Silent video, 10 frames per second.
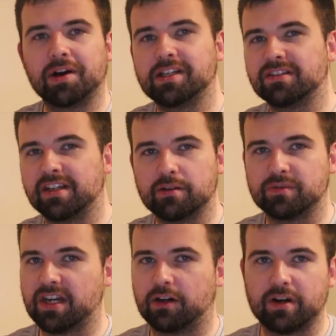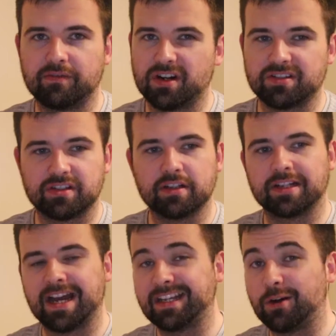I didn't think he was that great versus
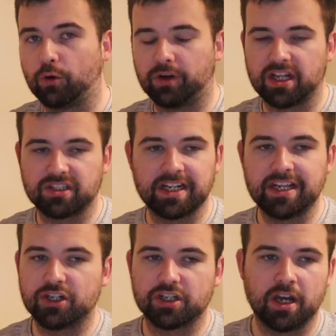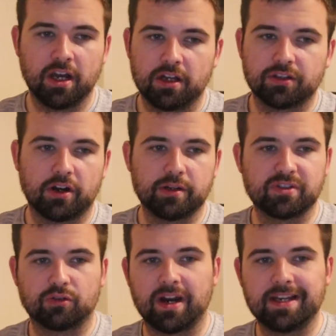Kilkenny or against Laois. Thought he
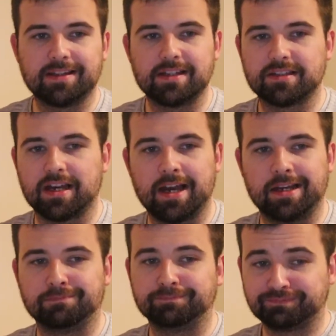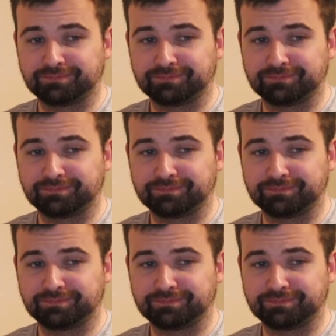was great in this game.